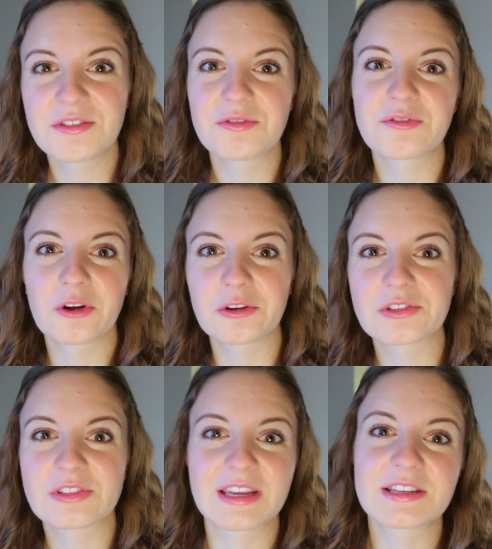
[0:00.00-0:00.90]
the
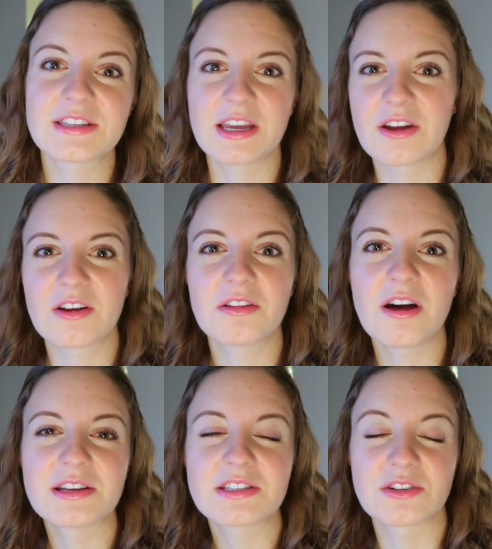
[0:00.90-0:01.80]
first like Santa
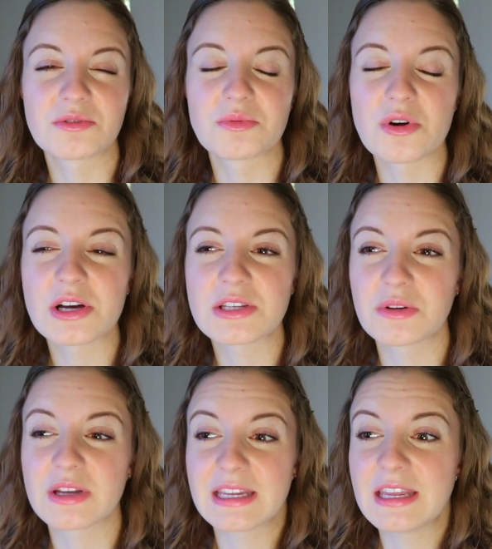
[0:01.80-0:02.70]
Claus there was.
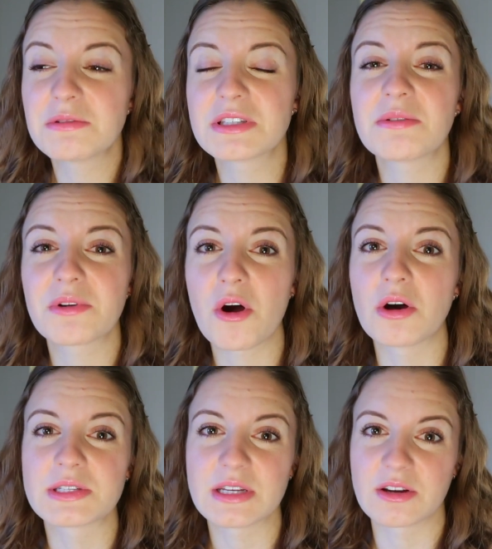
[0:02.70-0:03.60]
He was never
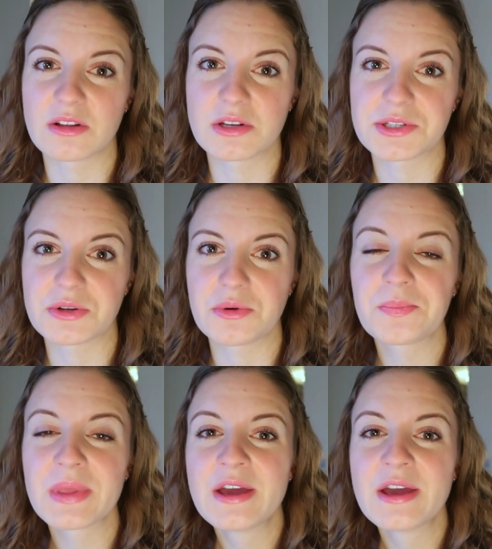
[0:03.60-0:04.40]
called Santa Claus though.